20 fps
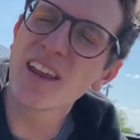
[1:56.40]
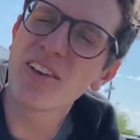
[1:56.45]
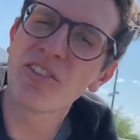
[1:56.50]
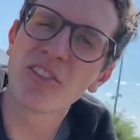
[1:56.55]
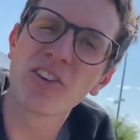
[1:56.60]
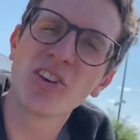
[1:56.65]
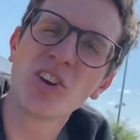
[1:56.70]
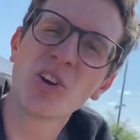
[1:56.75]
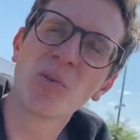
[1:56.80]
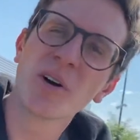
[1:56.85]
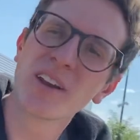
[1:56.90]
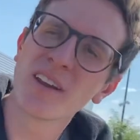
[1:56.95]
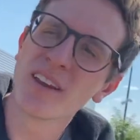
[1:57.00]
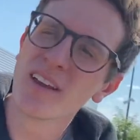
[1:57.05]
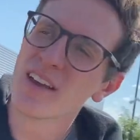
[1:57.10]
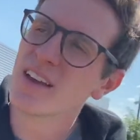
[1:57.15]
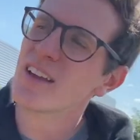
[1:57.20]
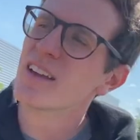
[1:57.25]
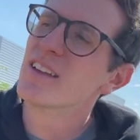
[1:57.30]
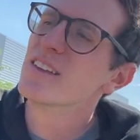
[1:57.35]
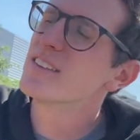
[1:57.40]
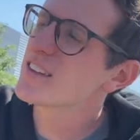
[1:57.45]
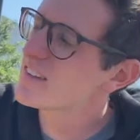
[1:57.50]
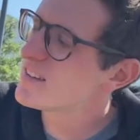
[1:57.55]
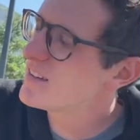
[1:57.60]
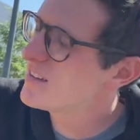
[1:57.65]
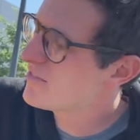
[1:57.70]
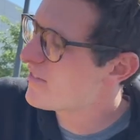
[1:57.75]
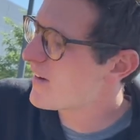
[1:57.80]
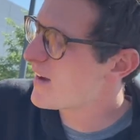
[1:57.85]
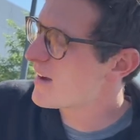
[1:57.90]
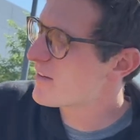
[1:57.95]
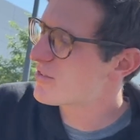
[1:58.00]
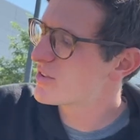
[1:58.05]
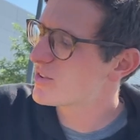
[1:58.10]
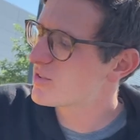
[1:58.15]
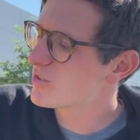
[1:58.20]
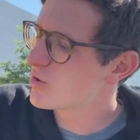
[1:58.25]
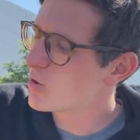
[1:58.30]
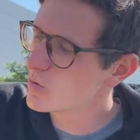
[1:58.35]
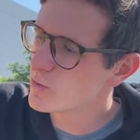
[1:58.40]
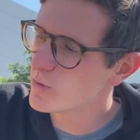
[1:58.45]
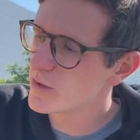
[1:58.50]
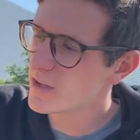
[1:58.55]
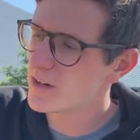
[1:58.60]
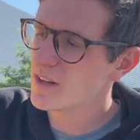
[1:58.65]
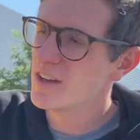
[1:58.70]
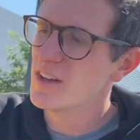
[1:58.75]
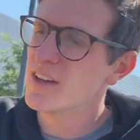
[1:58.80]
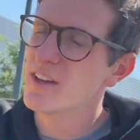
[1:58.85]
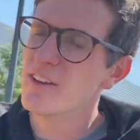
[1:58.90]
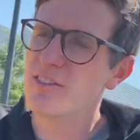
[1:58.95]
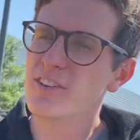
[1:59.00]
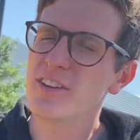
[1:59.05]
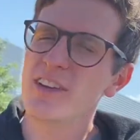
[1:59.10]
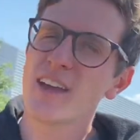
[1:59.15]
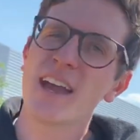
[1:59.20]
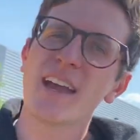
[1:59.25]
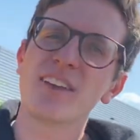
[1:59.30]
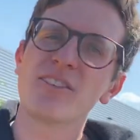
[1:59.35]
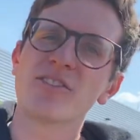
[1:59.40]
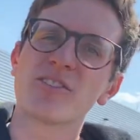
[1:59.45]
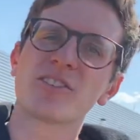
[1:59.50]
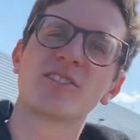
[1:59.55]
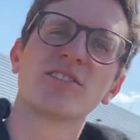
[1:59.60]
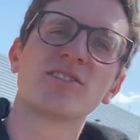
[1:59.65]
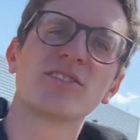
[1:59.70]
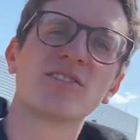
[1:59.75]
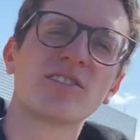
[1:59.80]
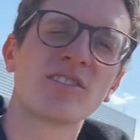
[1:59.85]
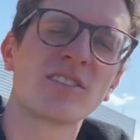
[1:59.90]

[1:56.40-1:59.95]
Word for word: for the new one, sixty-five for this old one. V eight versus